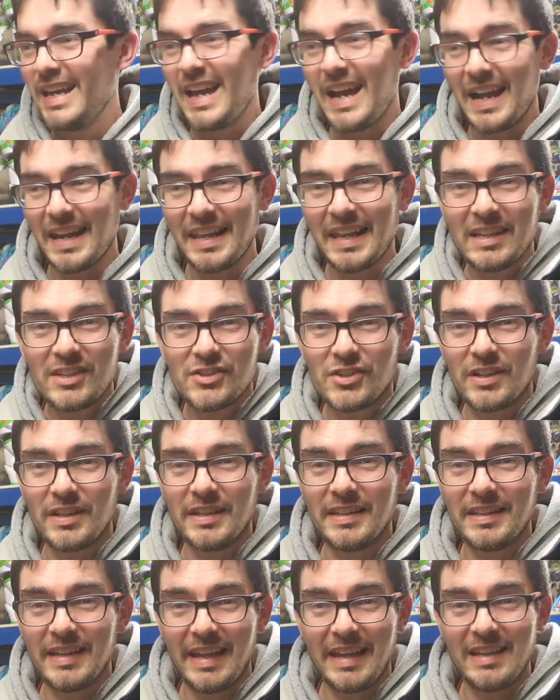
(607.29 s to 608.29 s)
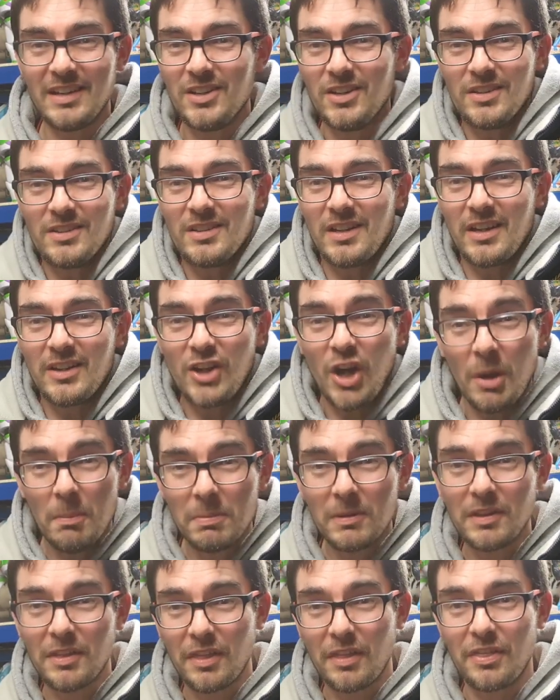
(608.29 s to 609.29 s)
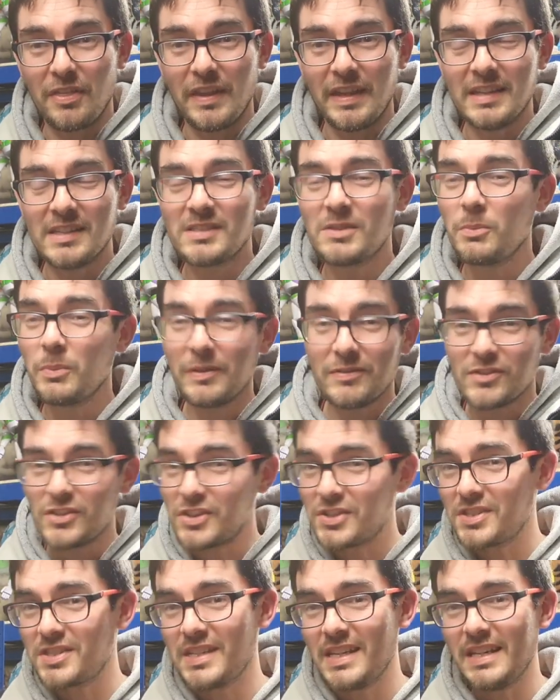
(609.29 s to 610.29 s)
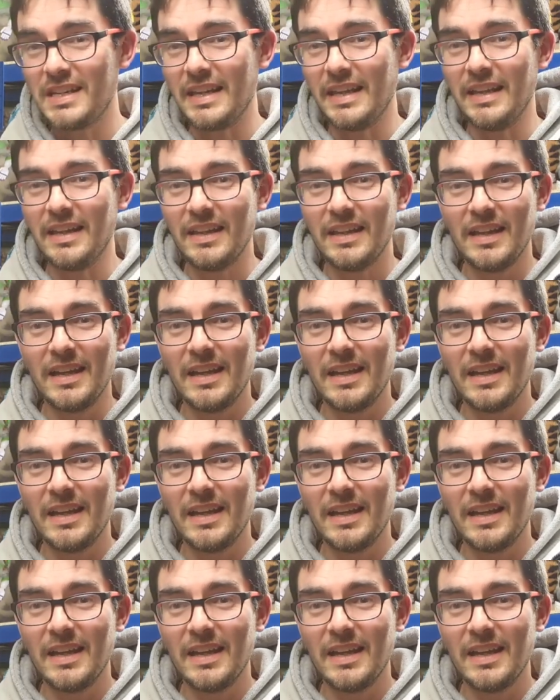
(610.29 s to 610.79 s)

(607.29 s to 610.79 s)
And actually, hey, look, a couple of the things, and we've just seen it,